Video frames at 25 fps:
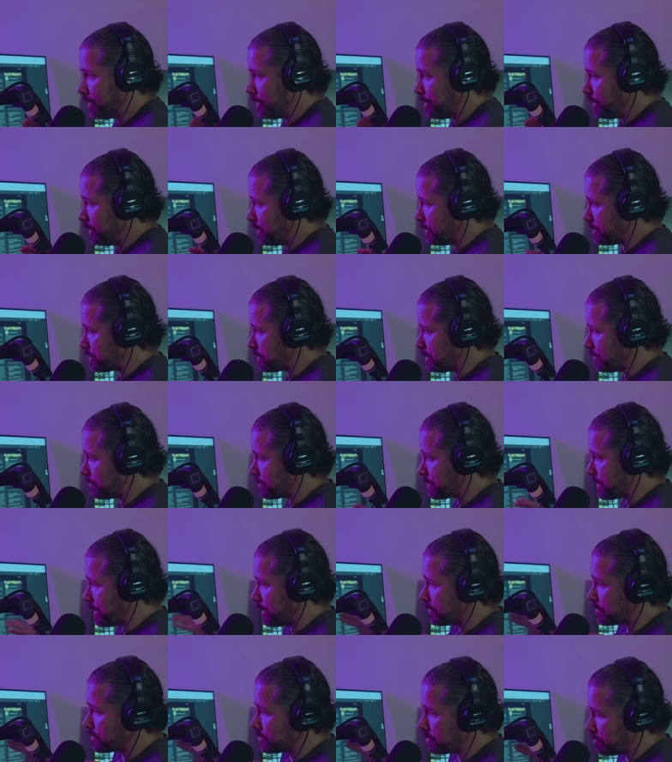is him
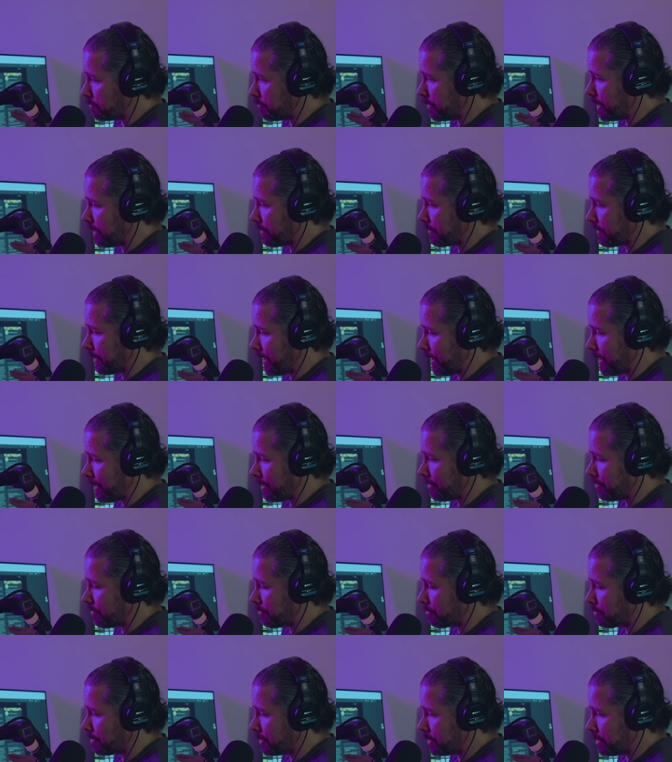telling you about
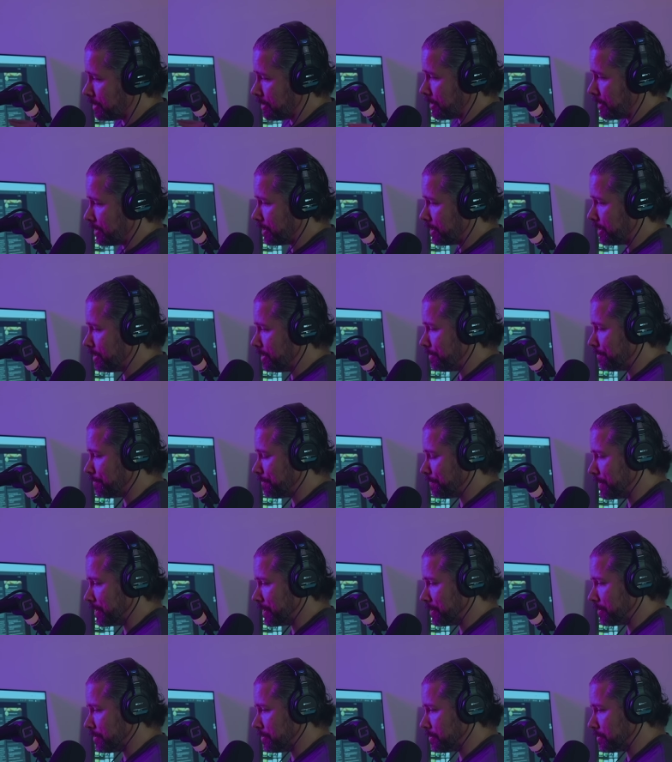how he
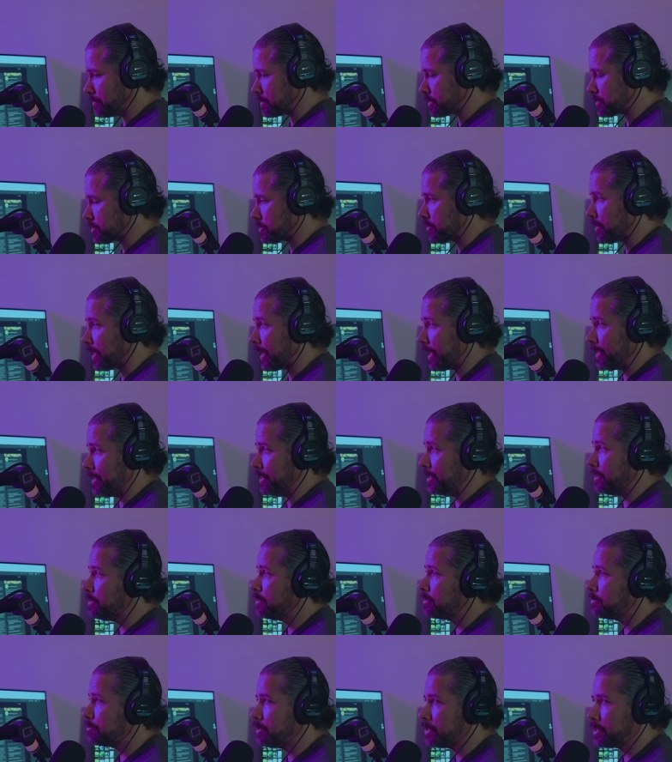feels slighted
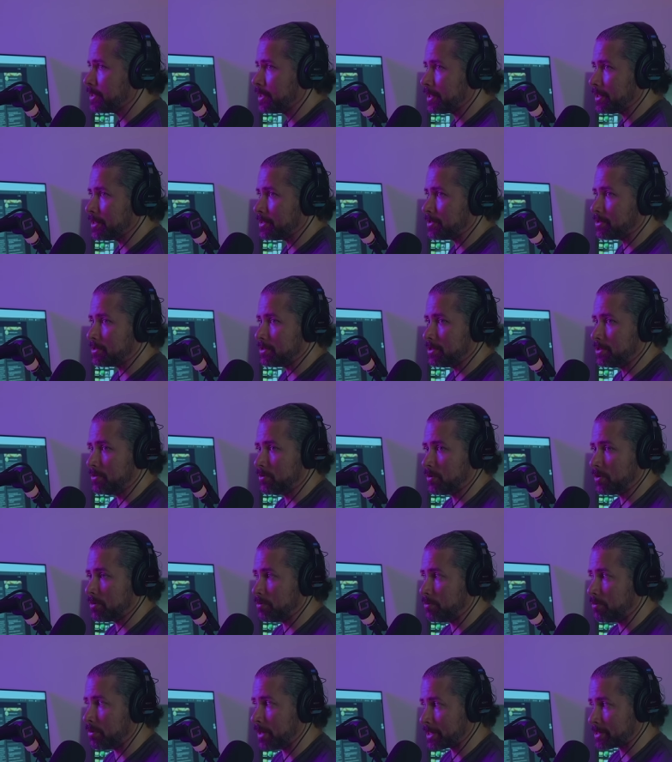because you were
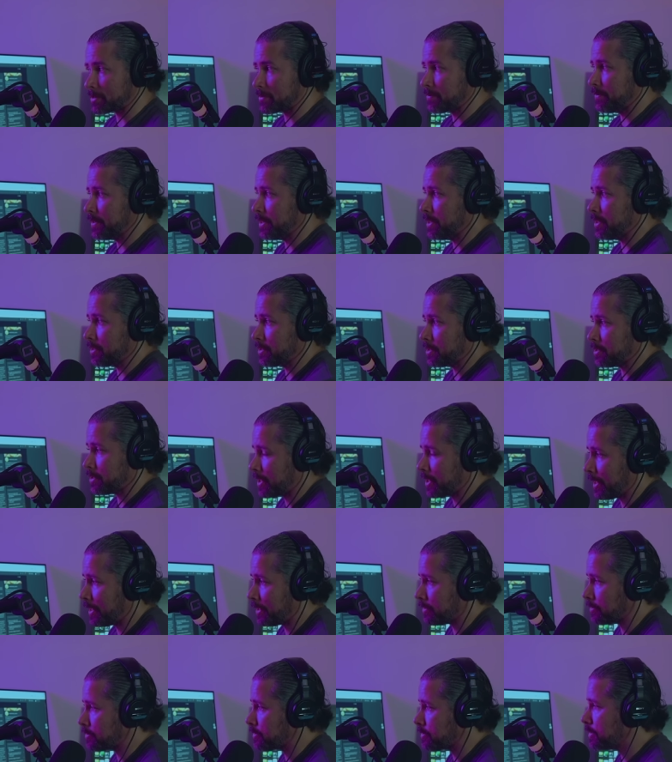breastfeeding the
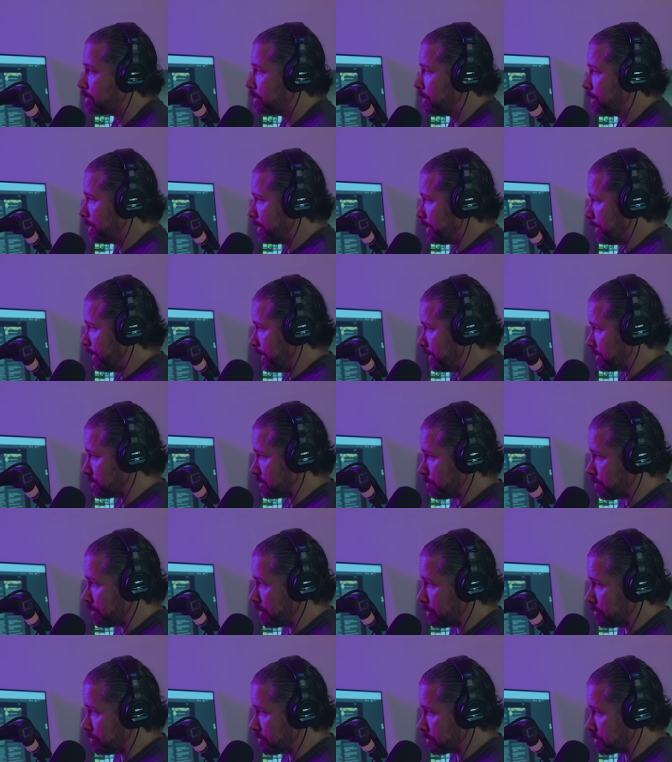child as
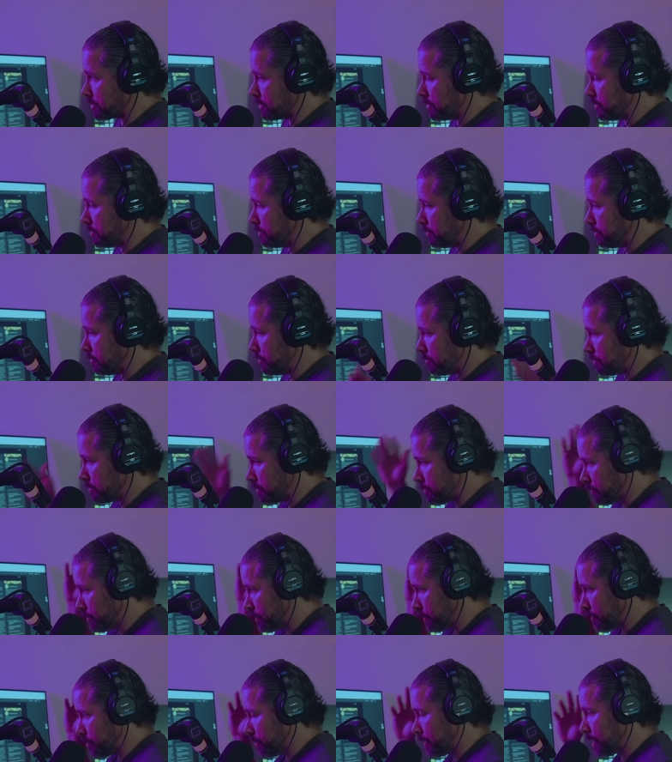opposed to
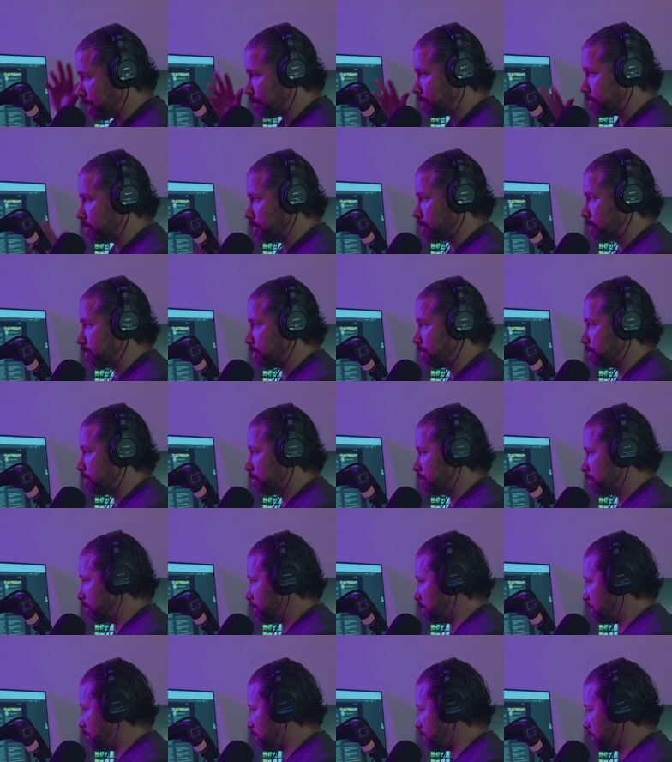doing whatever
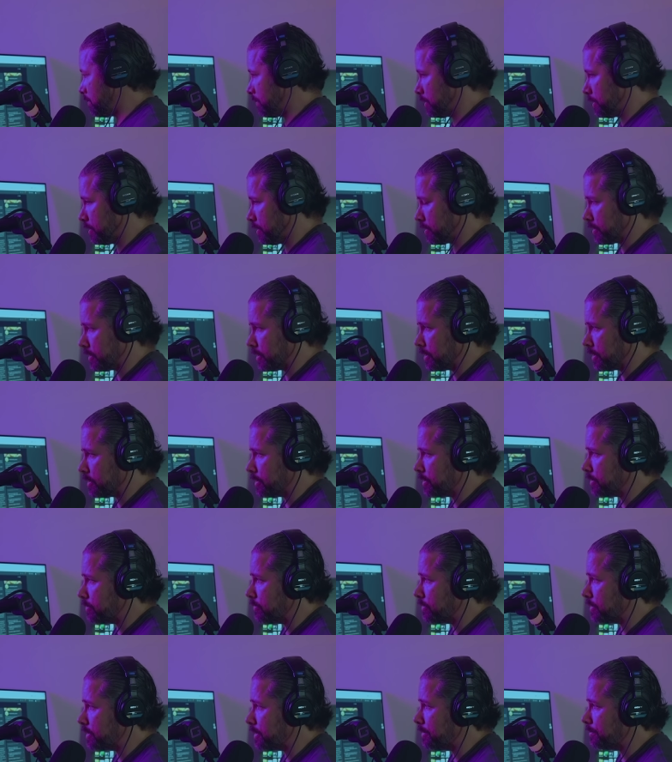you're going to do
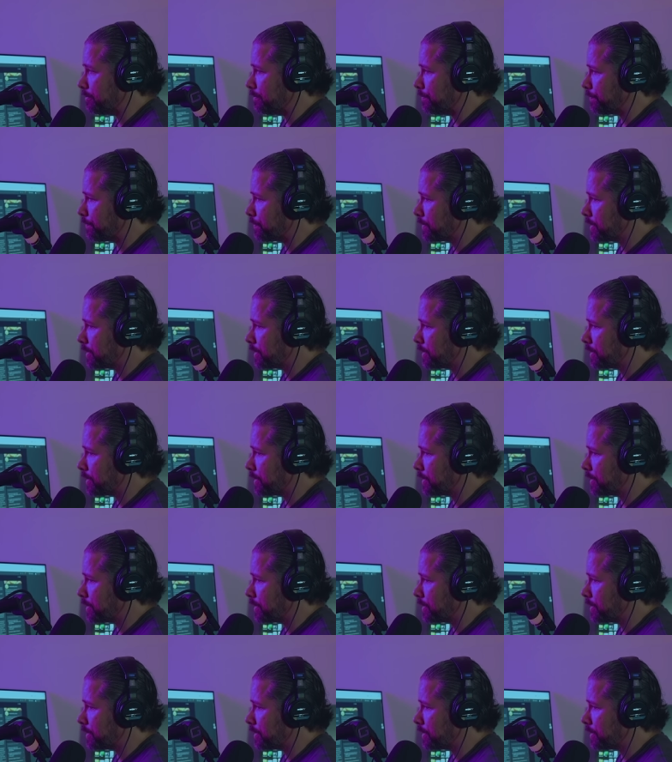with him.